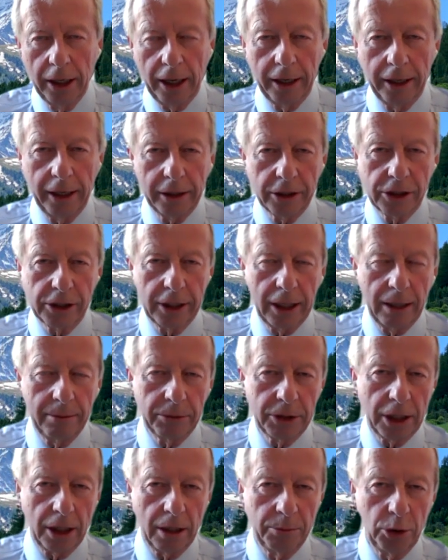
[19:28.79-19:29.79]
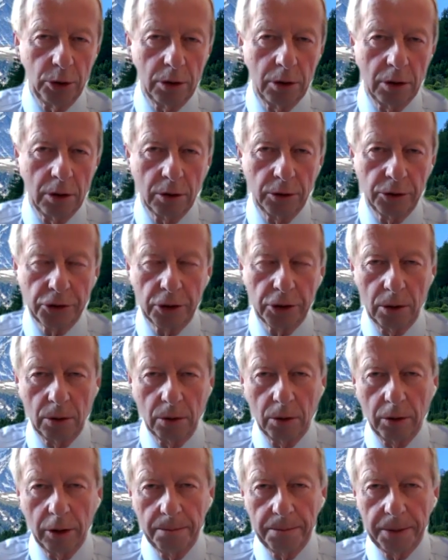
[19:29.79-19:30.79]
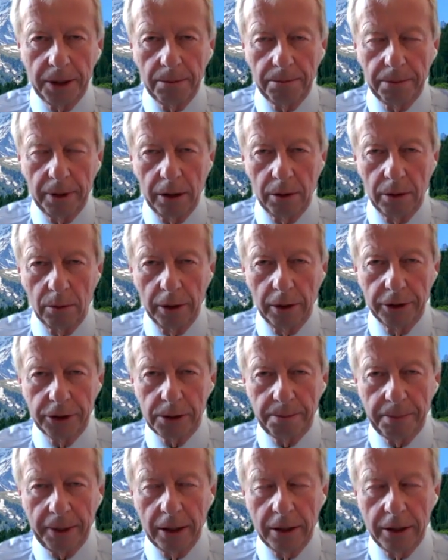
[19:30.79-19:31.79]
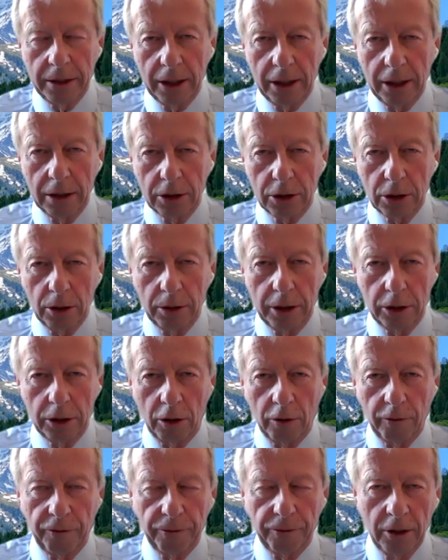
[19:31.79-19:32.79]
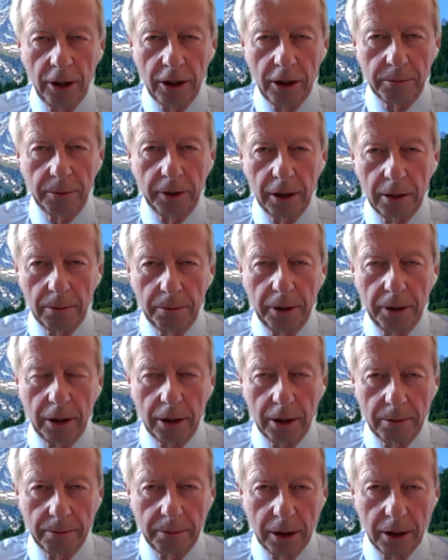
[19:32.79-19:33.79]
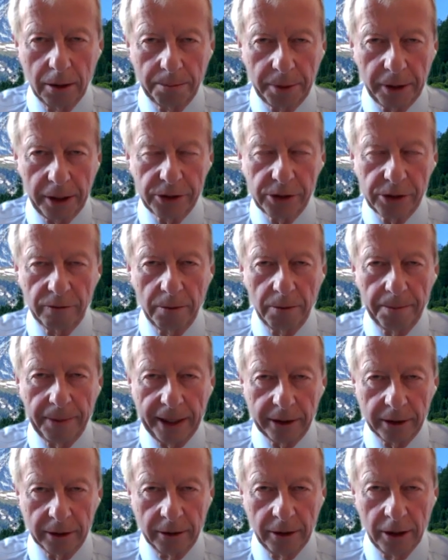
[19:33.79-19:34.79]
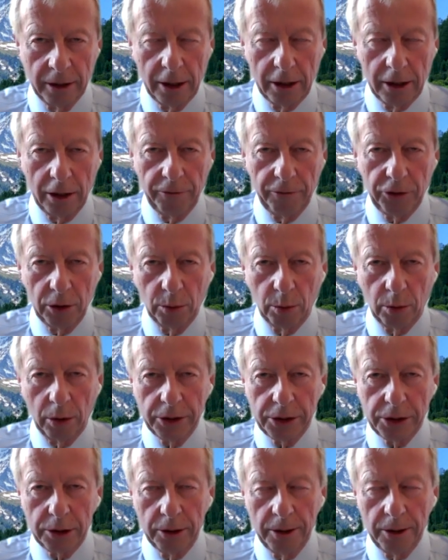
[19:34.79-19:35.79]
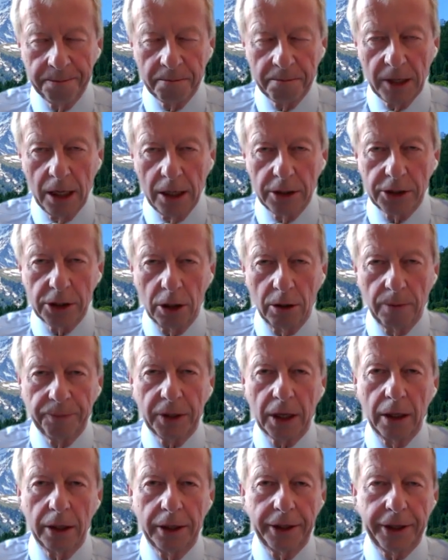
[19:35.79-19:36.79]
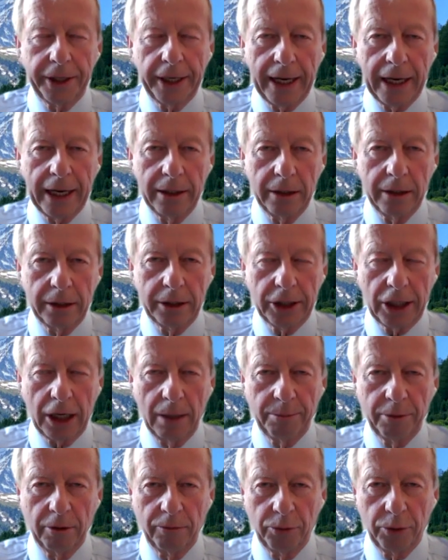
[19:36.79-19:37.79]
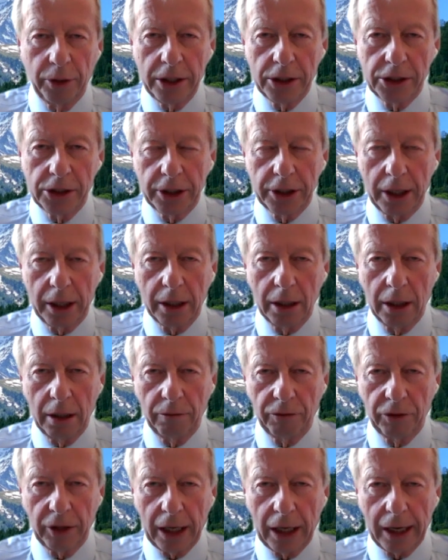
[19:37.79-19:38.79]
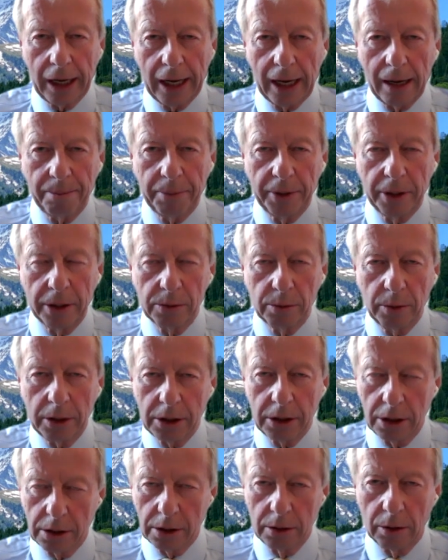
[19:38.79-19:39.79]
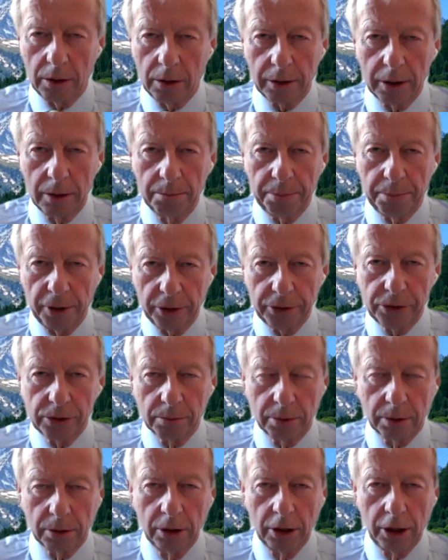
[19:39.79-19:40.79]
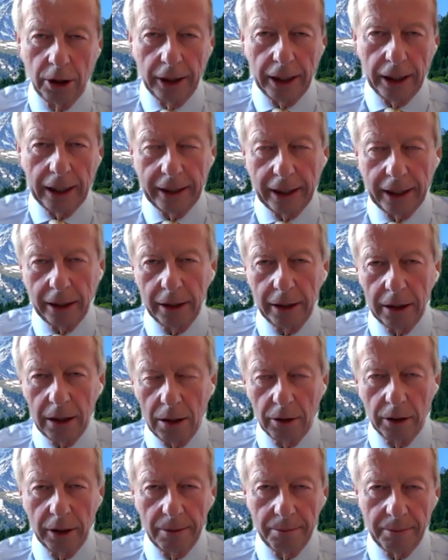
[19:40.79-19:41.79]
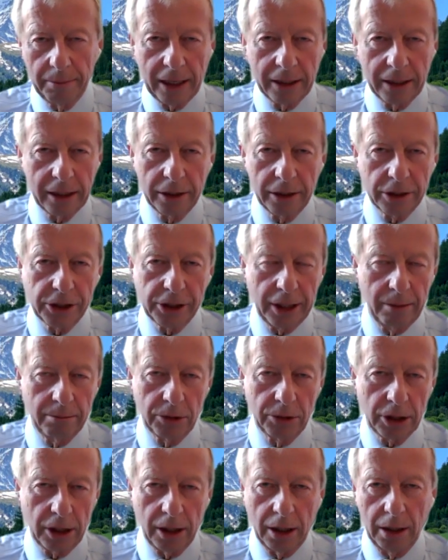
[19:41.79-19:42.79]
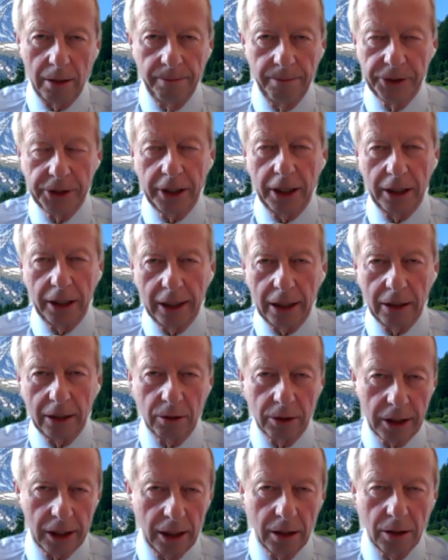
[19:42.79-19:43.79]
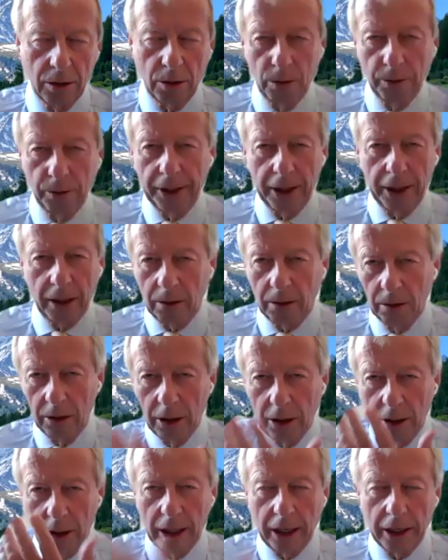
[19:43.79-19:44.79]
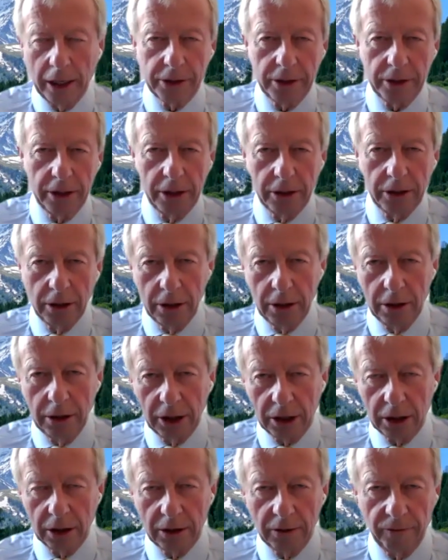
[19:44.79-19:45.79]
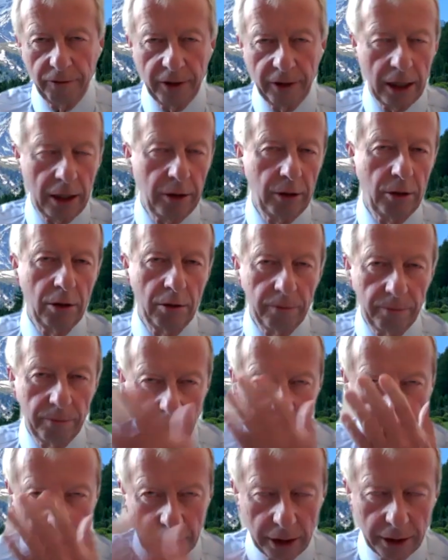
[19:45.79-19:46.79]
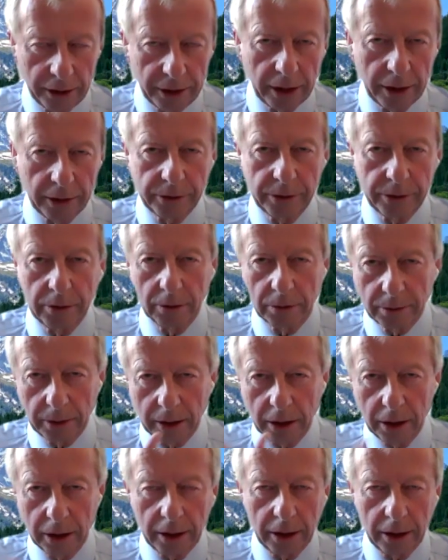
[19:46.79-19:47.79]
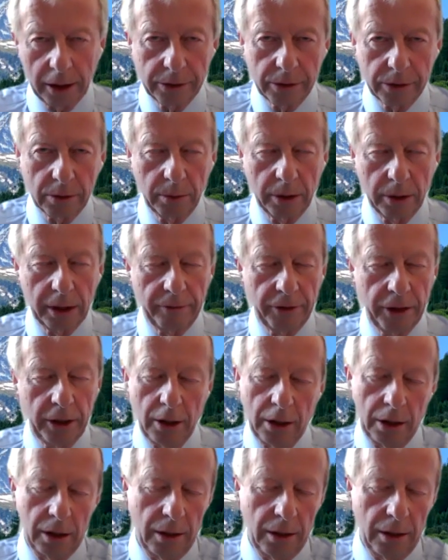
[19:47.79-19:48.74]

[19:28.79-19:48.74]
And at the same time, you can control all the people and all the spending and turn it off with a press of a button if you want to. Yeah. So that type of reset, if that happens, which is not impossible, and at the, you know, they might at the same time say that, okay, gold now has an indicative value of 10,000 or 20,000 or whatever.